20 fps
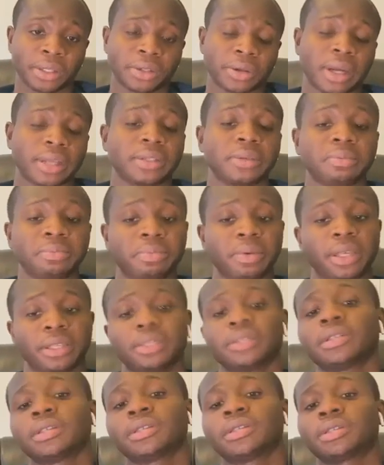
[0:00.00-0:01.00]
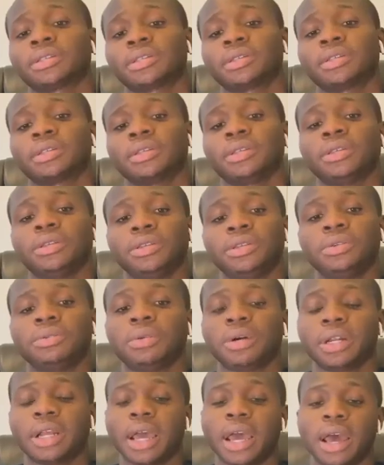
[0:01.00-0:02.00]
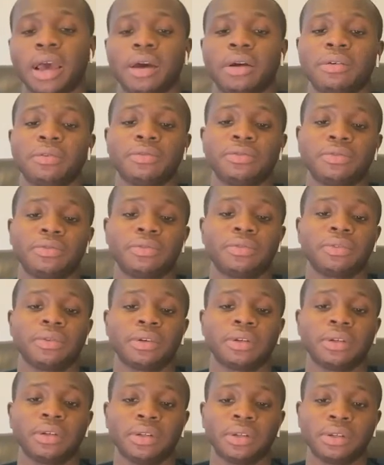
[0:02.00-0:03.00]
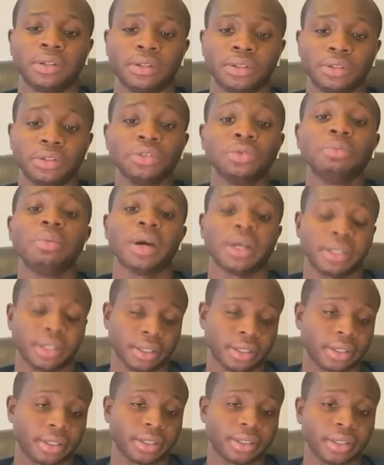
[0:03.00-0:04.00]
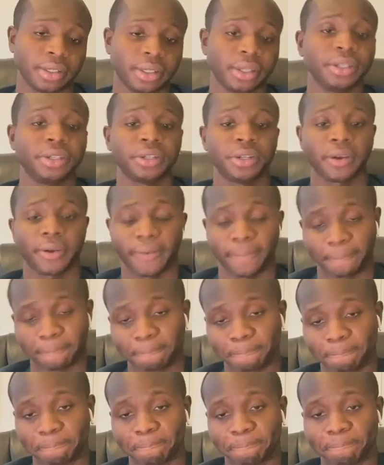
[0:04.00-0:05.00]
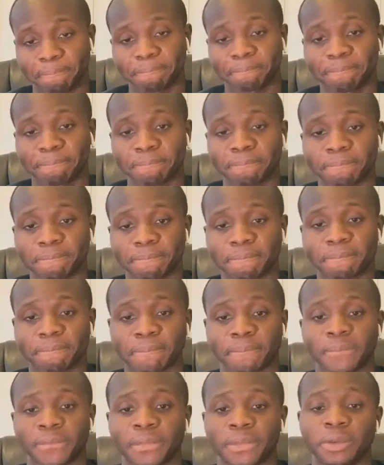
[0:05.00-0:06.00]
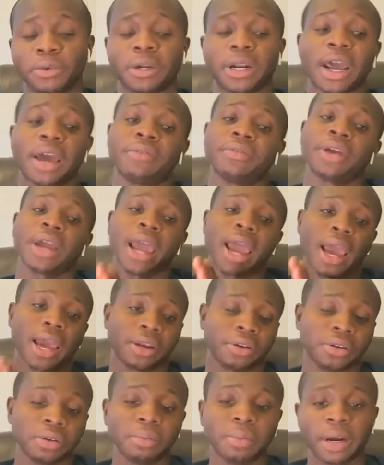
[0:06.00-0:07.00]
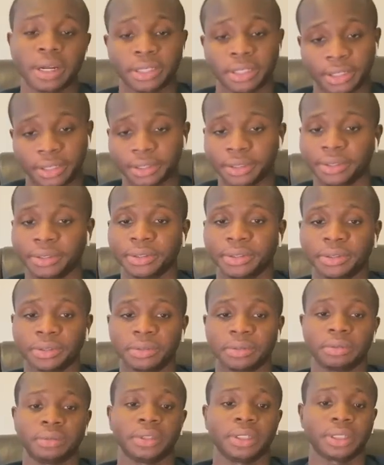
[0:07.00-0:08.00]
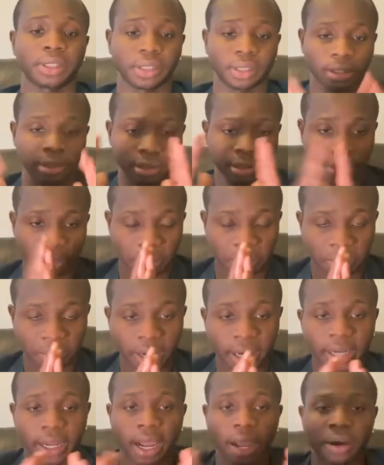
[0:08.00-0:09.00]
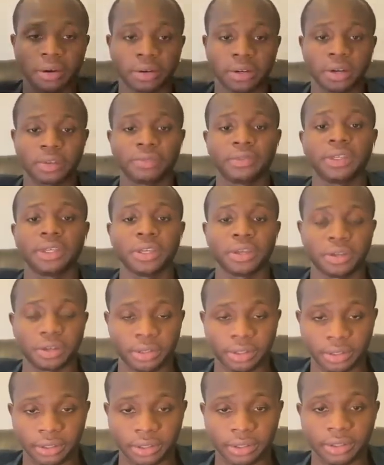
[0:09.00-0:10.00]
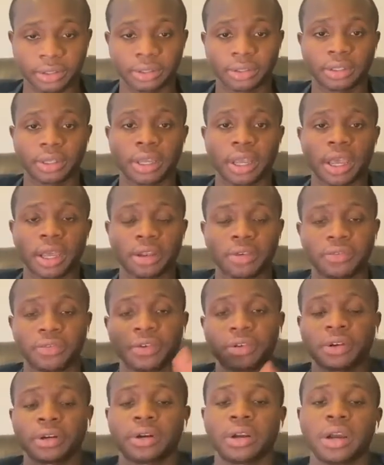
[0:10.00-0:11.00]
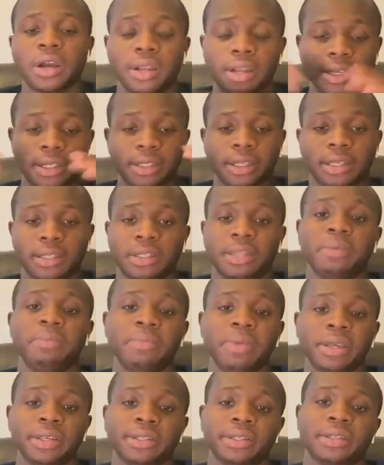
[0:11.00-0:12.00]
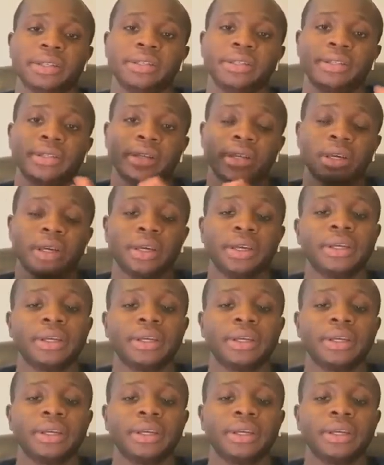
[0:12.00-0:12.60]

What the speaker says: So as a business, you want to have 2 budgets each year. You want to have your annual budget, which is a breakout of the year. And if you're an existing business,